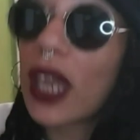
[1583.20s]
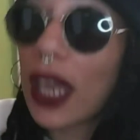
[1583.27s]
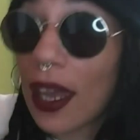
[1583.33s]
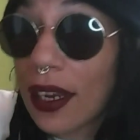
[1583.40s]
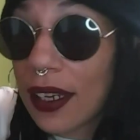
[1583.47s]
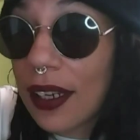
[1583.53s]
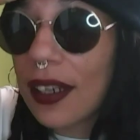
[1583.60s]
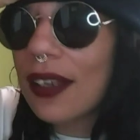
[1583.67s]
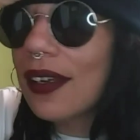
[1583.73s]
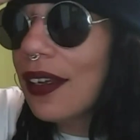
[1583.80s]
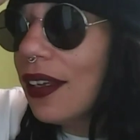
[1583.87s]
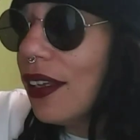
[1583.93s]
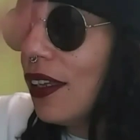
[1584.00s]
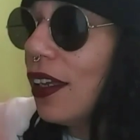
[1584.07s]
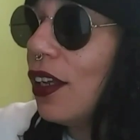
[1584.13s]
Kelly.
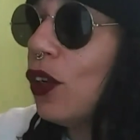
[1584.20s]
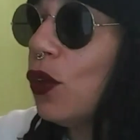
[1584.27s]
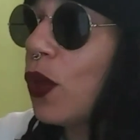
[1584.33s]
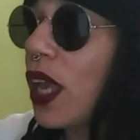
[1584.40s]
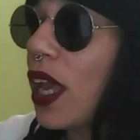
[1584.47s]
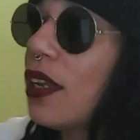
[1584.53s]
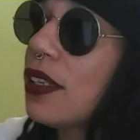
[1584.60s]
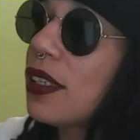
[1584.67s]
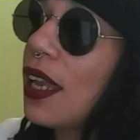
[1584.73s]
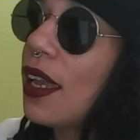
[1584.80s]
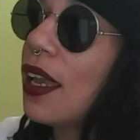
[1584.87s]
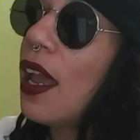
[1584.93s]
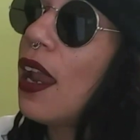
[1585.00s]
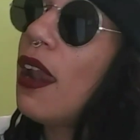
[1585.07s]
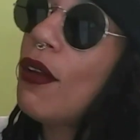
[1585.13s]
And Luke Kelly's
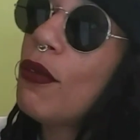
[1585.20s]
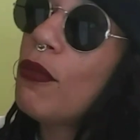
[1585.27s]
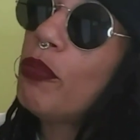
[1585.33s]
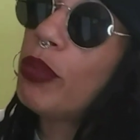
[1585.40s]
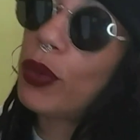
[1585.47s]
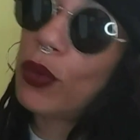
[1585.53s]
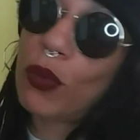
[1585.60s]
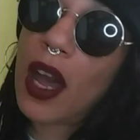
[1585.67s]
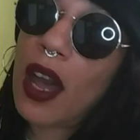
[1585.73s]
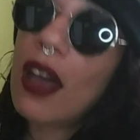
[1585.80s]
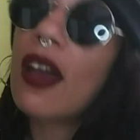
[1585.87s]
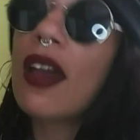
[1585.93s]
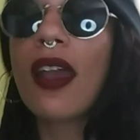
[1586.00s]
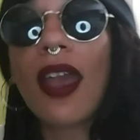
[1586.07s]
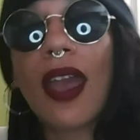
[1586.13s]
like, hello, Boomer.
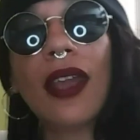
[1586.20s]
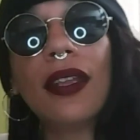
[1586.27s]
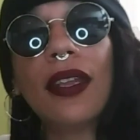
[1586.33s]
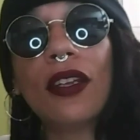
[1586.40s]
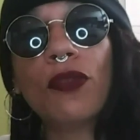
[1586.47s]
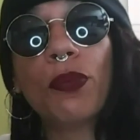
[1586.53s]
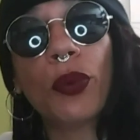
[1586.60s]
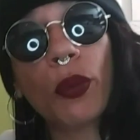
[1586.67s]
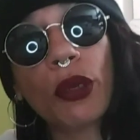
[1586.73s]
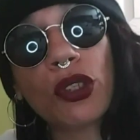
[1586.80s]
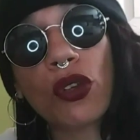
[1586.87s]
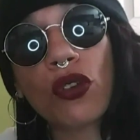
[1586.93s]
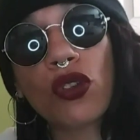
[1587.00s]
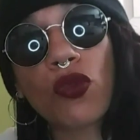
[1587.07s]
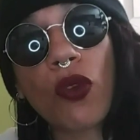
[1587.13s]
And then Boomer
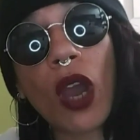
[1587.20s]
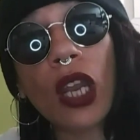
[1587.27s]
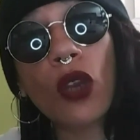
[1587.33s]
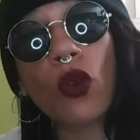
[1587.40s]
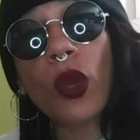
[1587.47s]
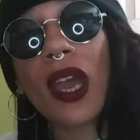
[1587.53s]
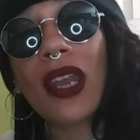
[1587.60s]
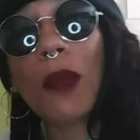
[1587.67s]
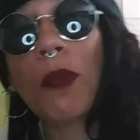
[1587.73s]
turns around and Luke Kelly